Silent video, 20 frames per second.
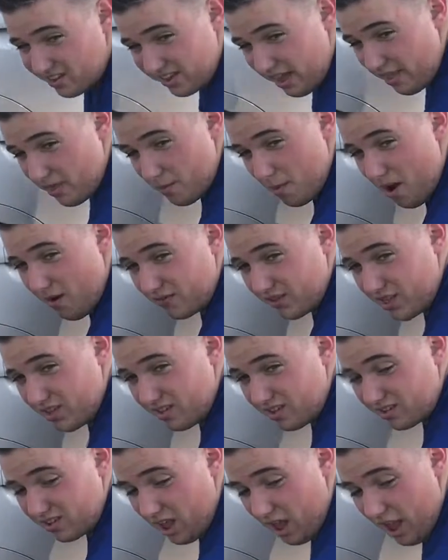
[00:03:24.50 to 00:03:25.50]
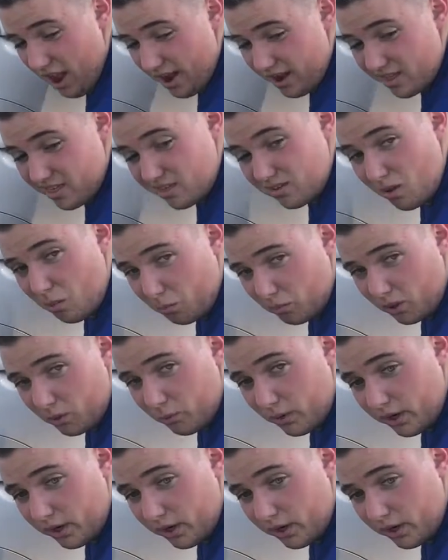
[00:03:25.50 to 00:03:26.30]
set them off to the side somewhere